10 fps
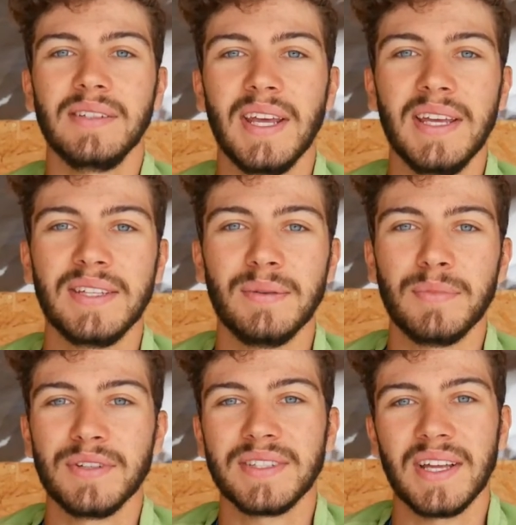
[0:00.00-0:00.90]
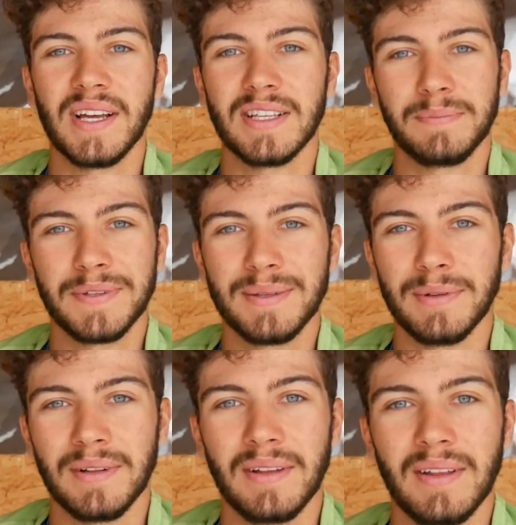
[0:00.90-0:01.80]
take the most as
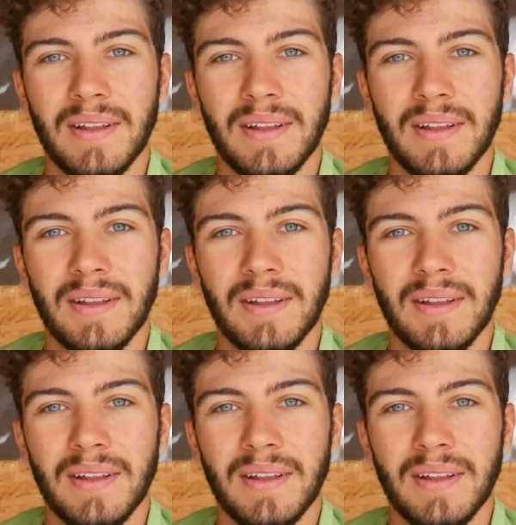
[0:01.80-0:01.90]
possible.